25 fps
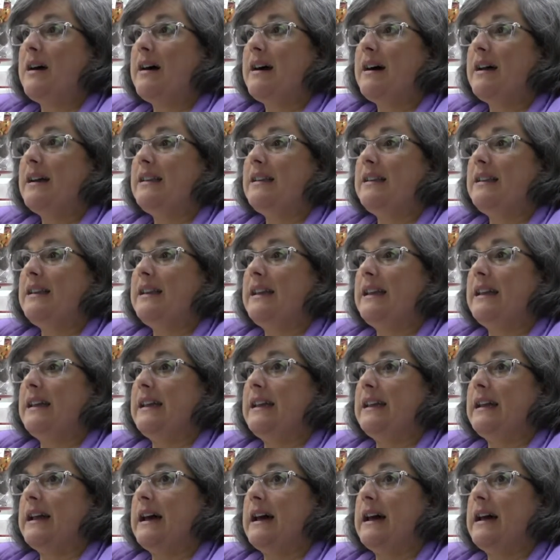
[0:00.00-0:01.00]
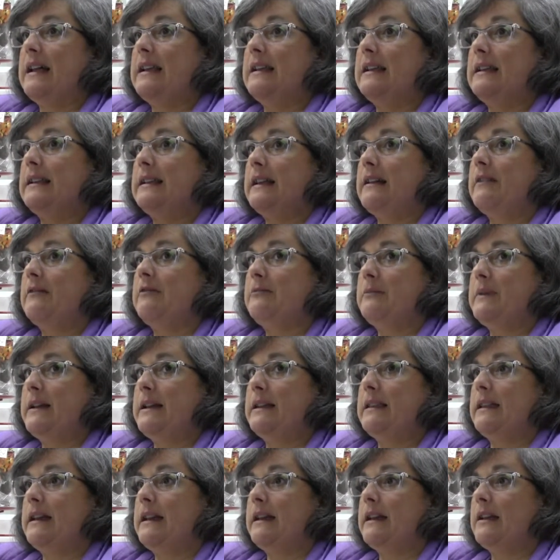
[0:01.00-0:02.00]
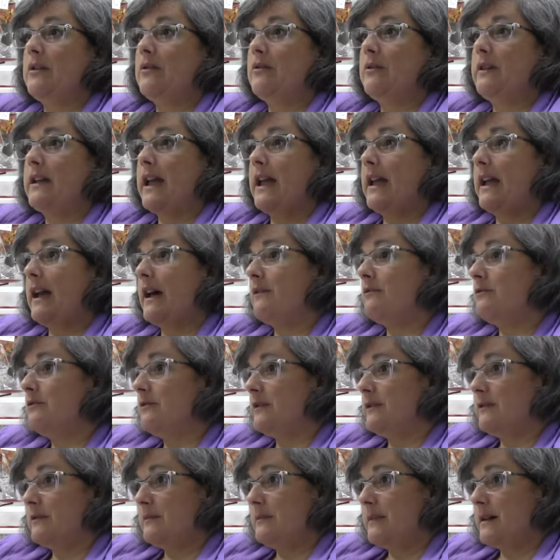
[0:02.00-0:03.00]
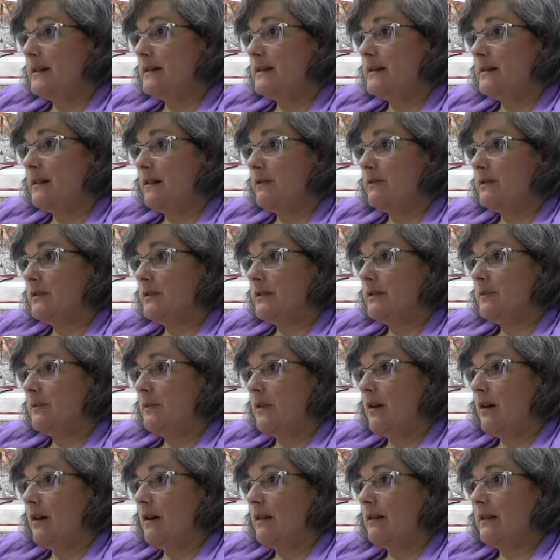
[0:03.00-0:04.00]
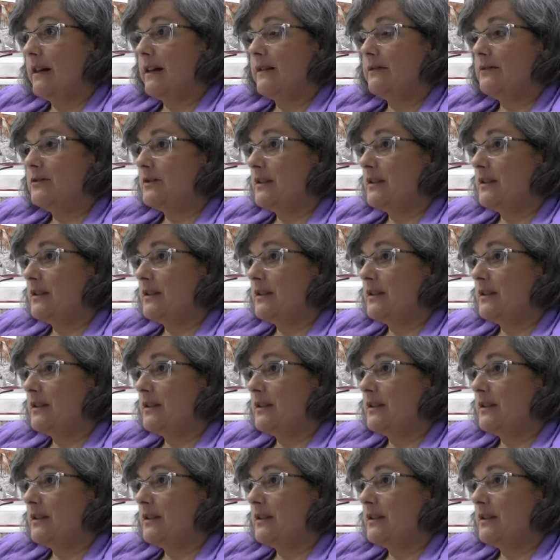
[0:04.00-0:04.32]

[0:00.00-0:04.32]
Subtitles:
but it kind of left me thinking, okay, I've driven myself to the mall,